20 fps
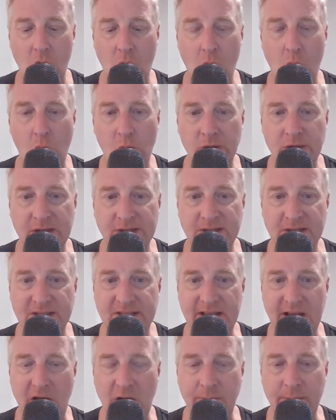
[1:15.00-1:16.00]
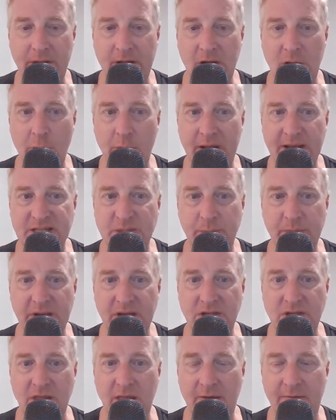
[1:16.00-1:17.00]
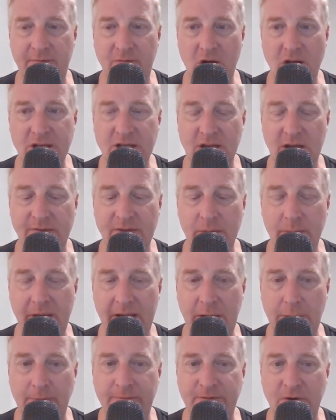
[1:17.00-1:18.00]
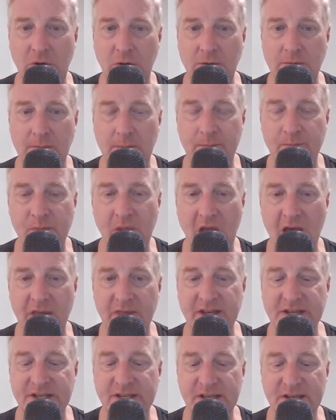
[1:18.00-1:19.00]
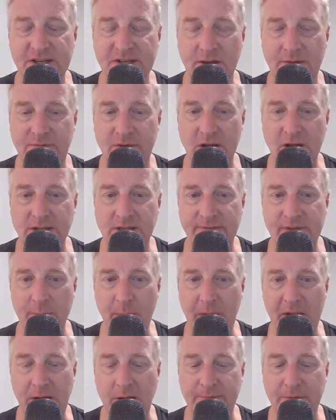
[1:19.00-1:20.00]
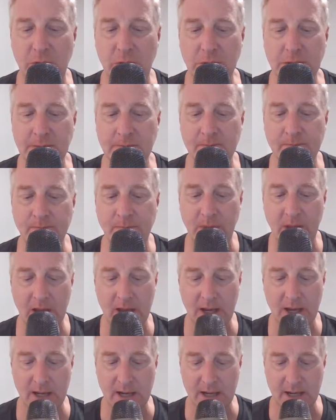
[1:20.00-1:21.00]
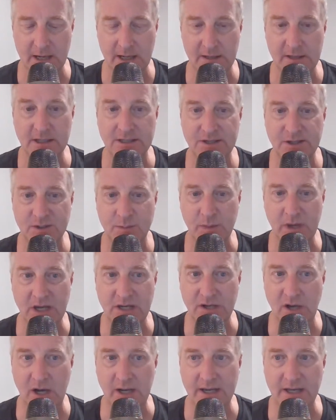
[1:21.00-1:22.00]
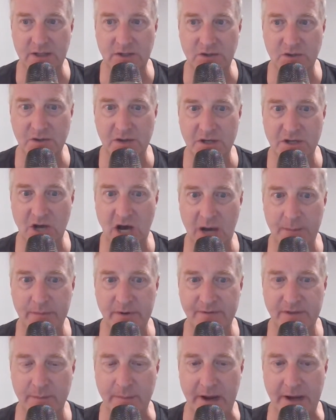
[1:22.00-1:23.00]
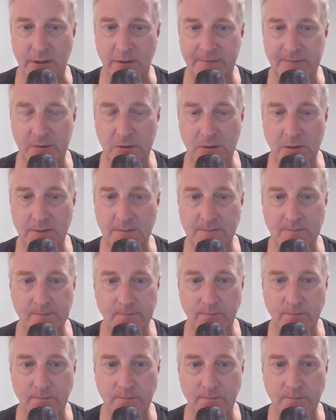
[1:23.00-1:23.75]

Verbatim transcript: Or does it sound better when I speak to the front of the microphone? This is the front of the microphone. This is me talking to the top of the microphone.